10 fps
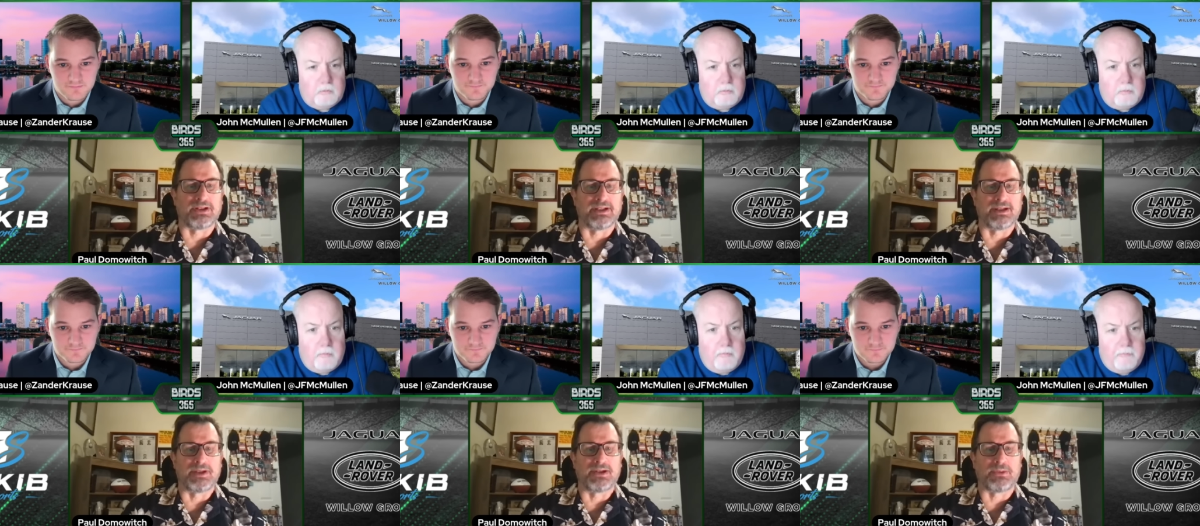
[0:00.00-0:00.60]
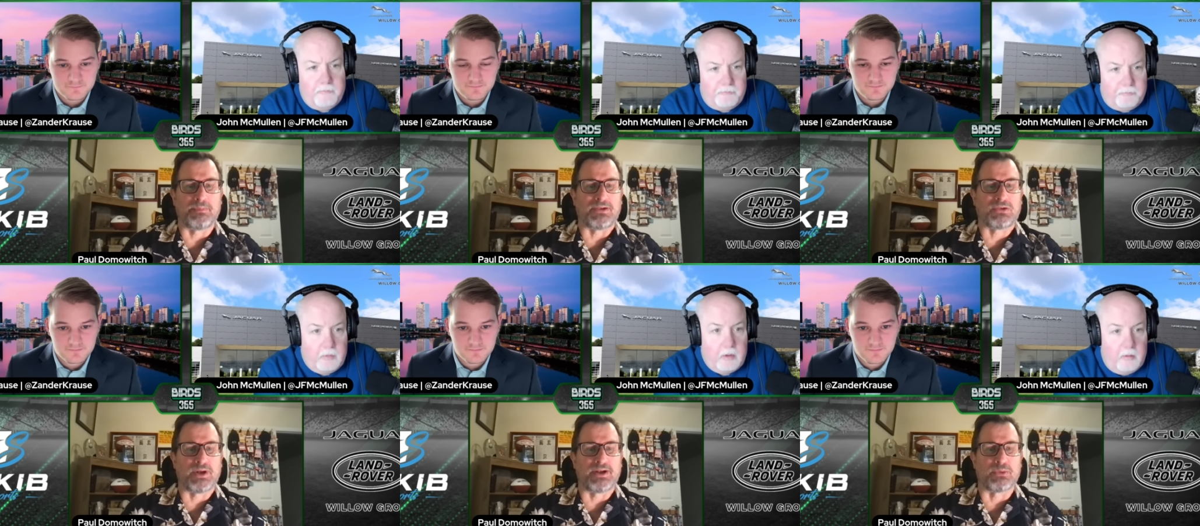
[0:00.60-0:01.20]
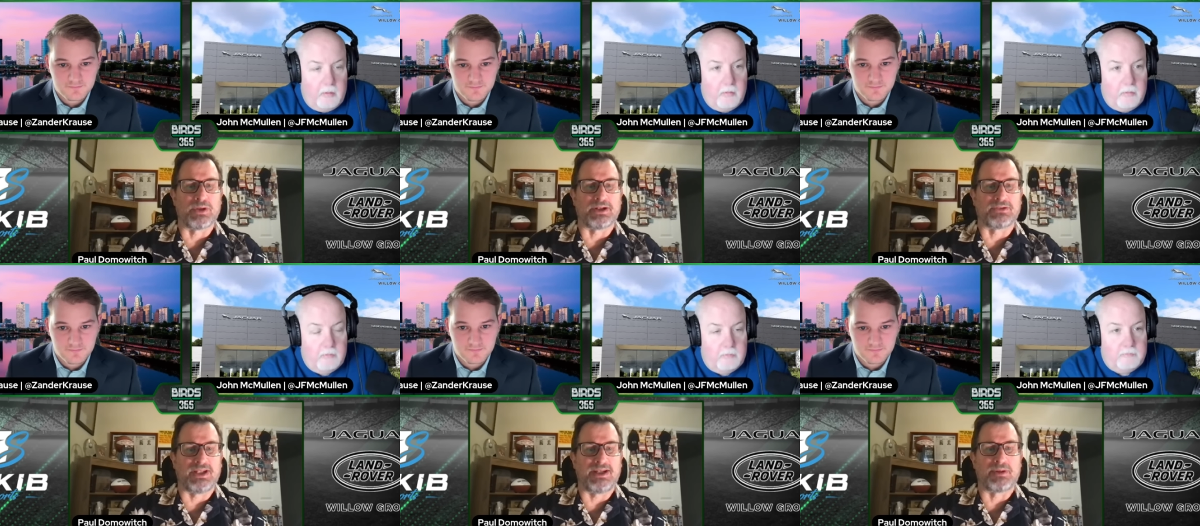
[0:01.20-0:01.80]
Speaker 1: league. I mean, it's the best way to run
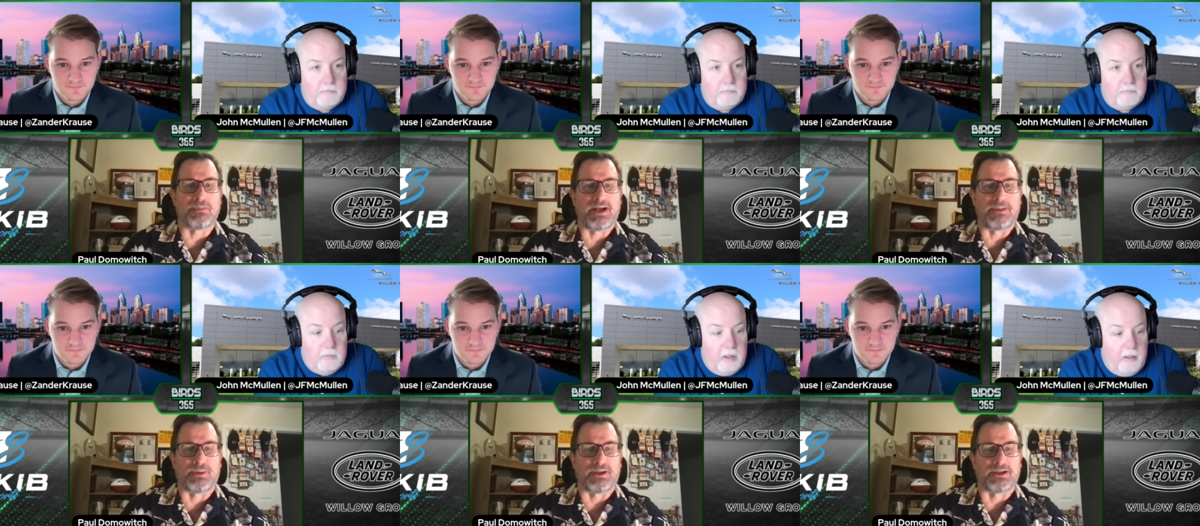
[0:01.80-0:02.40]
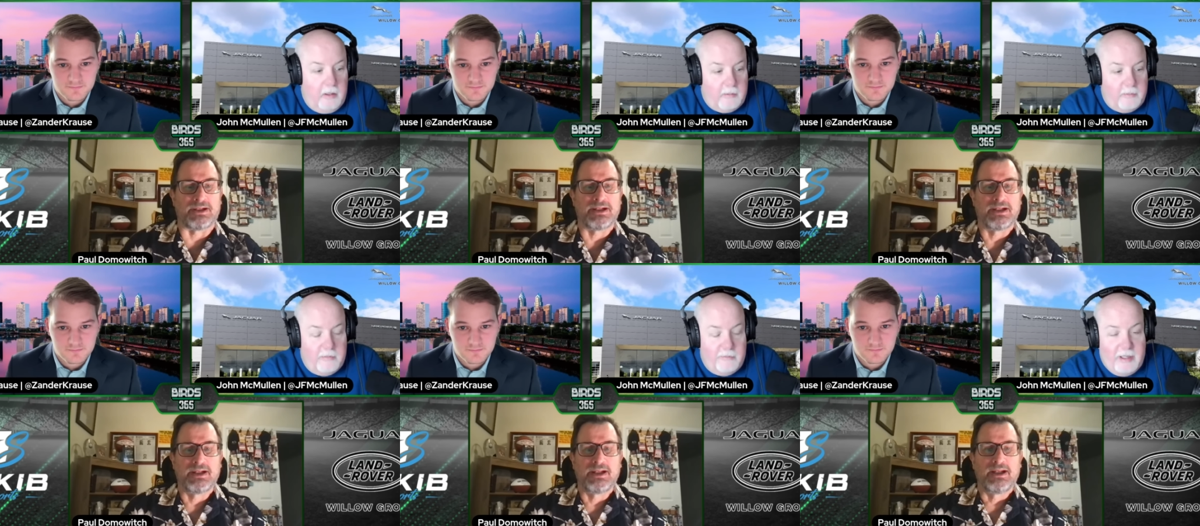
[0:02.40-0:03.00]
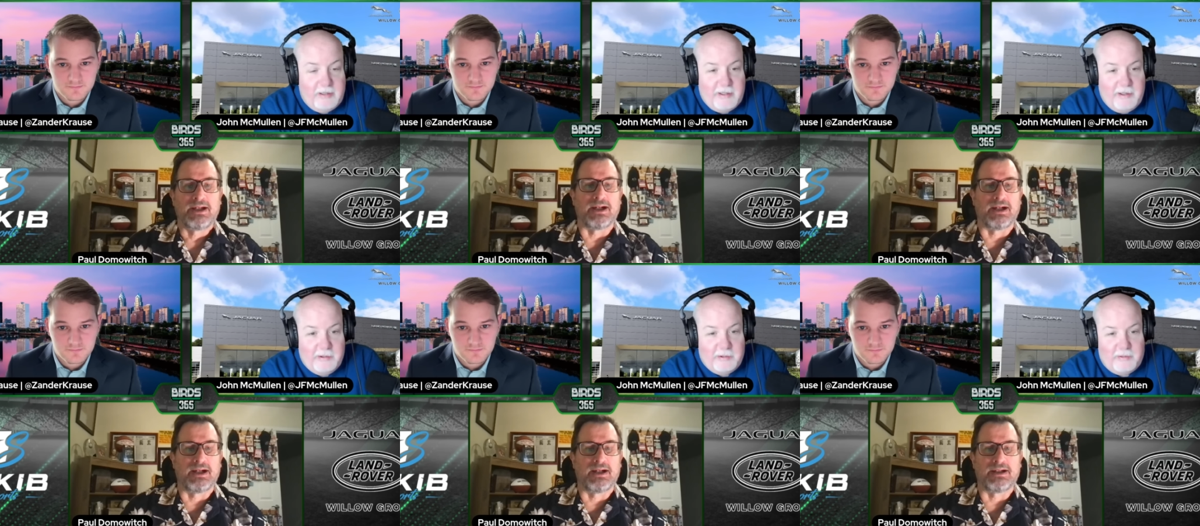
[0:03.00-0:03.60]
a team, in my opinion. Yeah, me too.
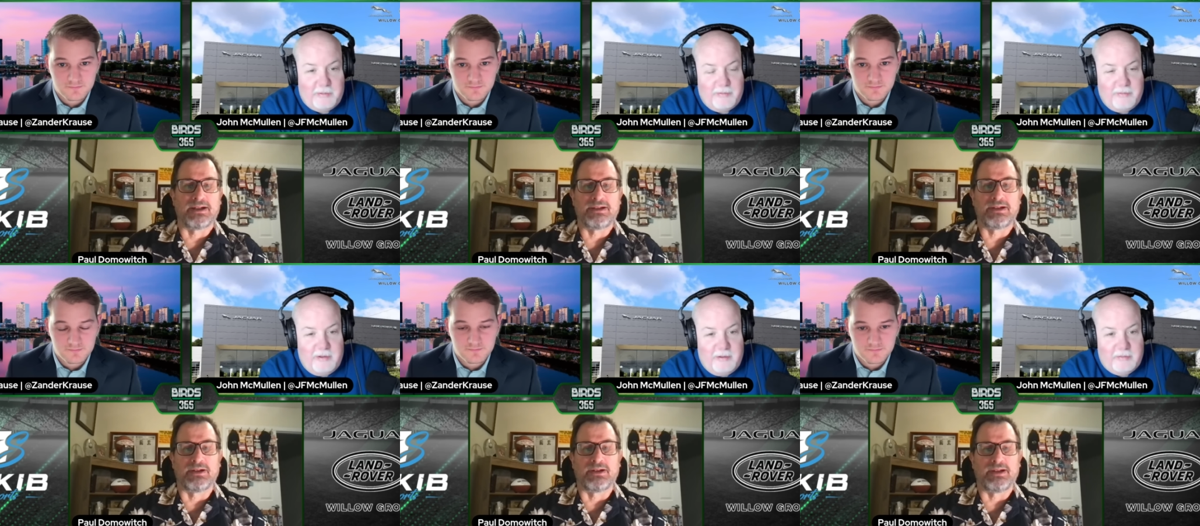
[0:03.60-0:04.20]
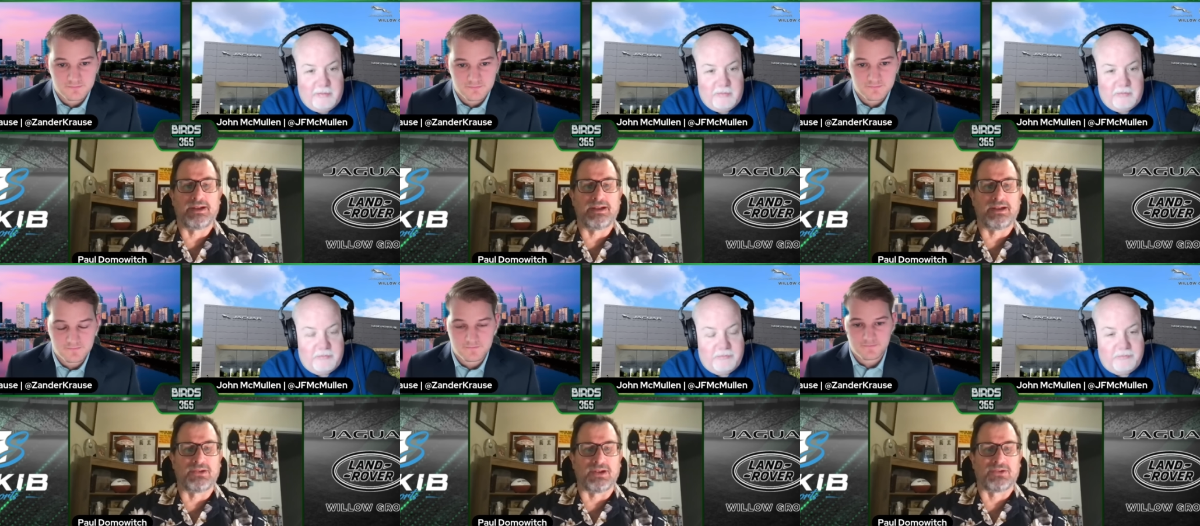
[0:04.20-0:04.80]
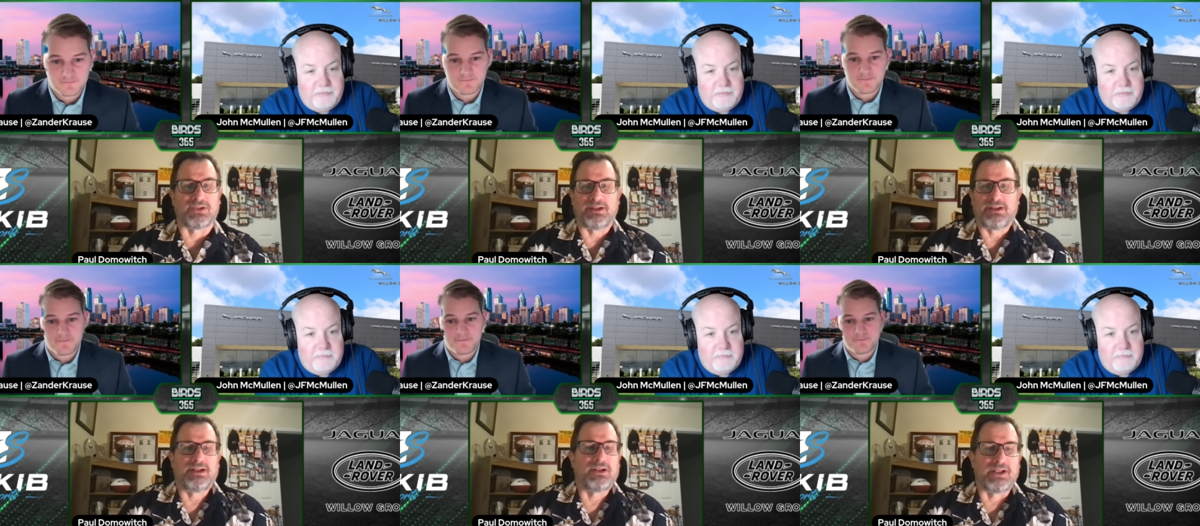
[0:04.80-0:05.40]
Uh, you yeah. know, is, is
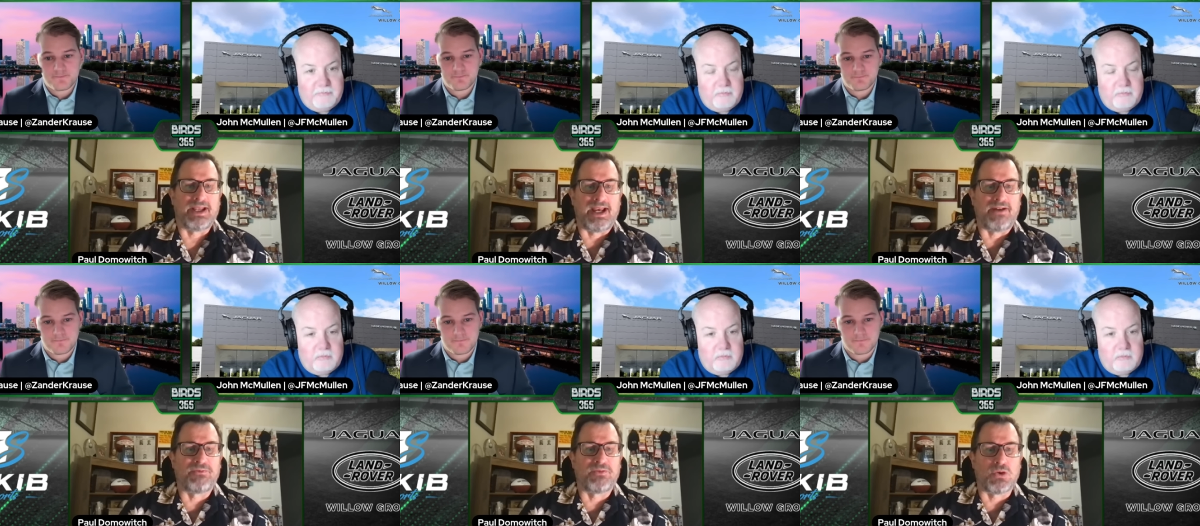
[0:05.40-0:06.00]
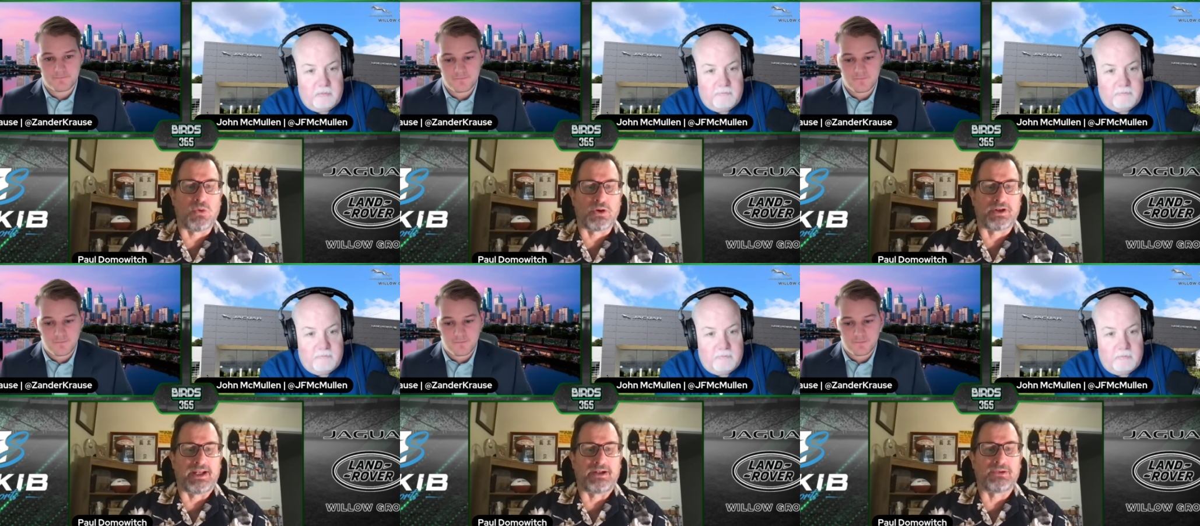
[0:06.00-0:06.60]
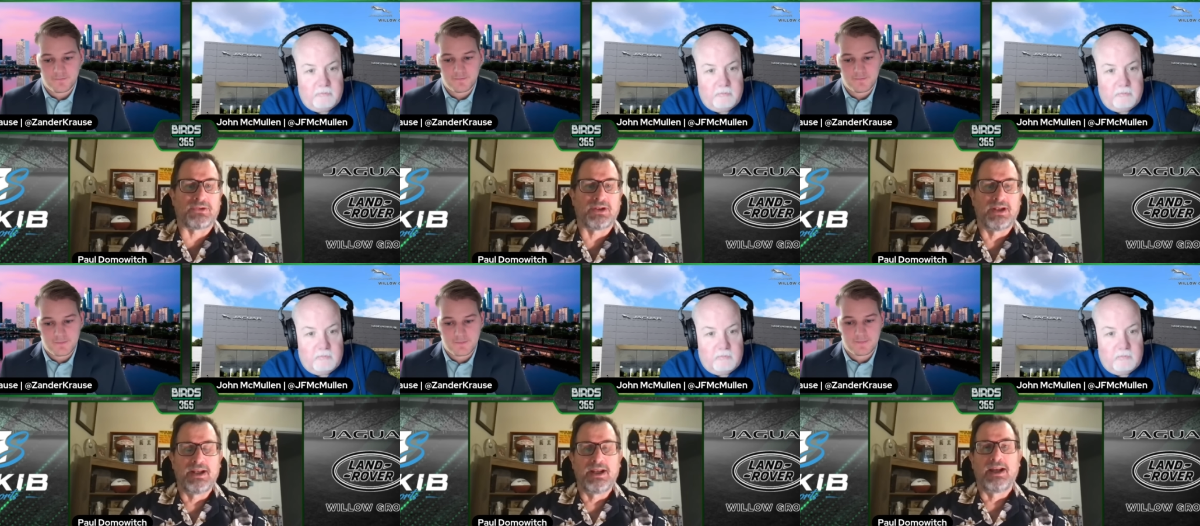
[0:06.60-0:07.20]
you know you have coordinators
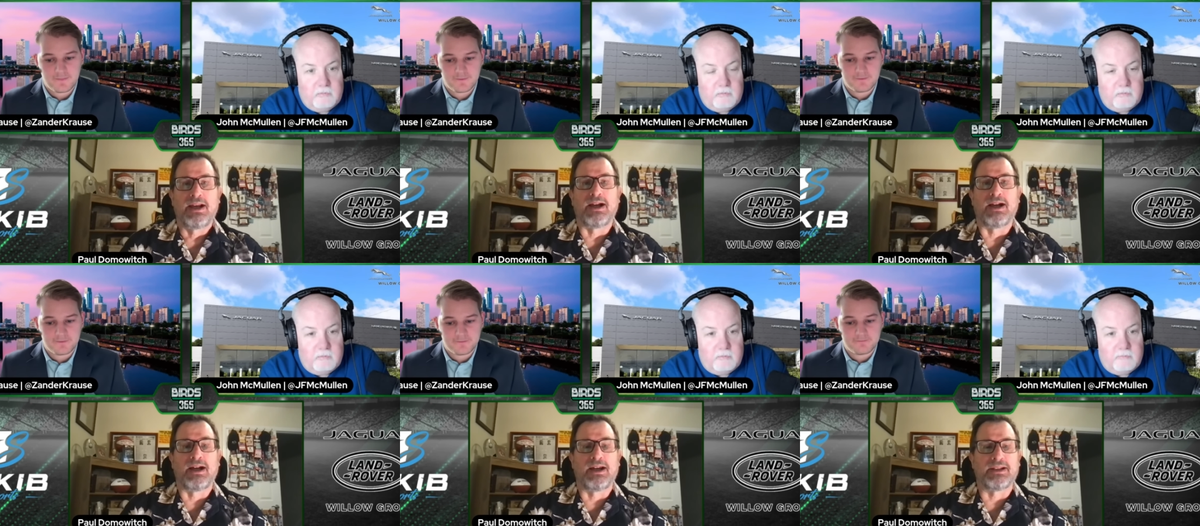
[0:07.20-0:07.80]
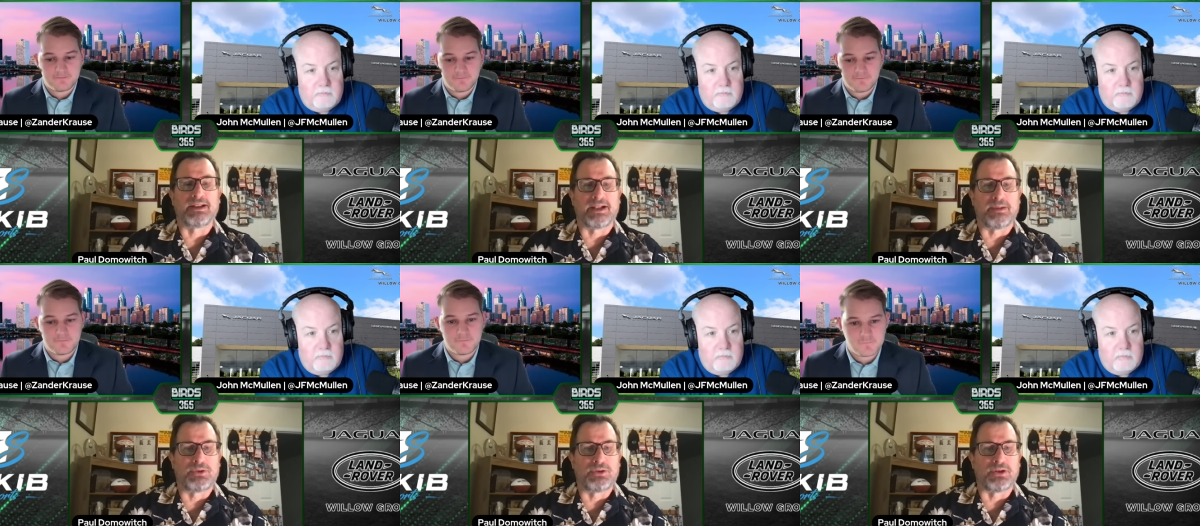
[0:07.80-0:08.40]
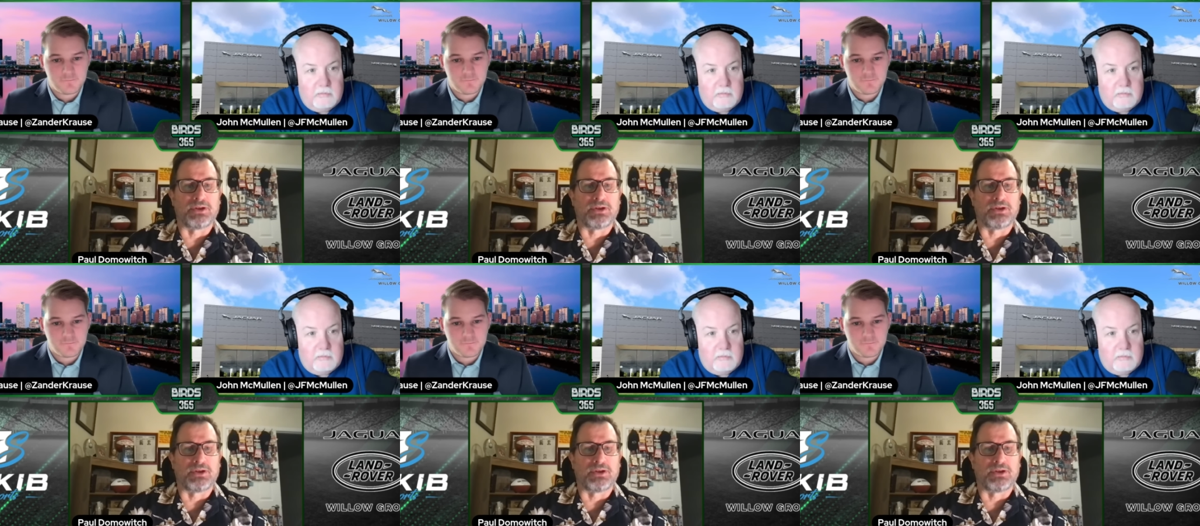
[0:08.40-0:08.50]
uh, you let them do their